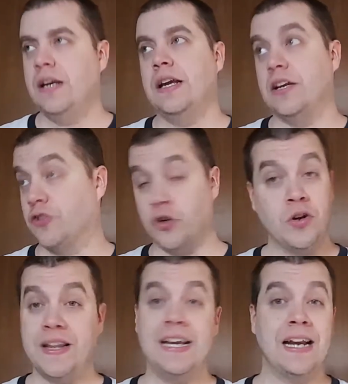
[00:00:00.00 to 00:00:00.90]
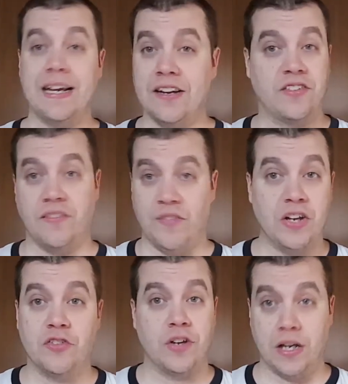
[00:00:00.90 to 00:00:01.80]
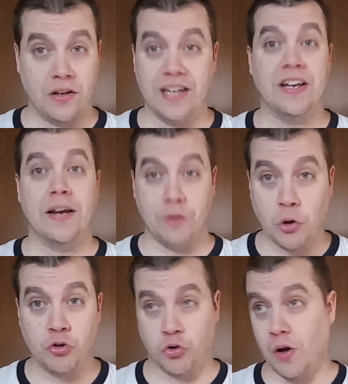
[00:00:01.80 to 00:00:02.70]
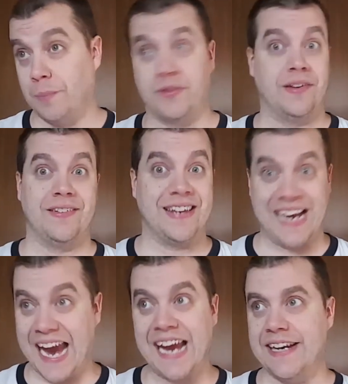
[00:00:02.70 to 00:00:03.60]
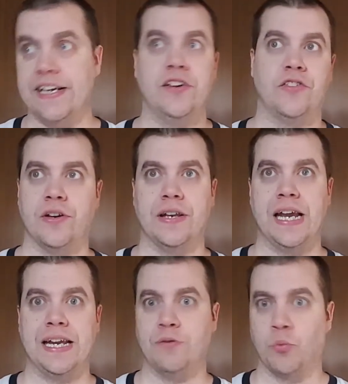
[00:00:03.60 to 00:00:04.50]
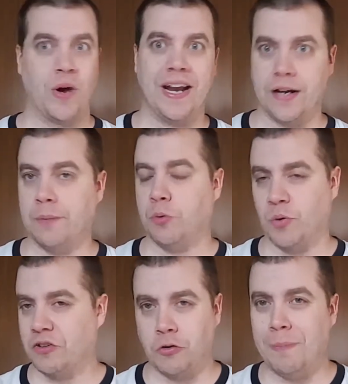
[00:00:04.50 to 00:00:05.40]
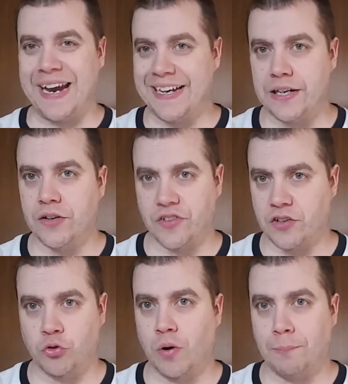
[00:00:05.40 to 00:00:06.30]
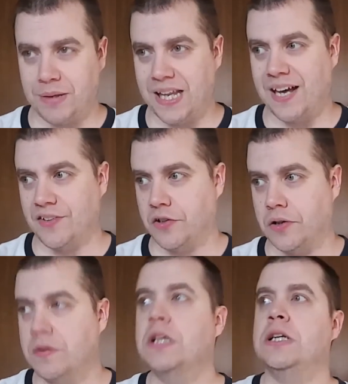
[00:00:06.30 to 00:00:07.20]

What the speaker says: It's a good thing, I guess, that Vince and Linda have known Trump since the 80s, and they even ran a couple WrestleManias at Trump Plaza.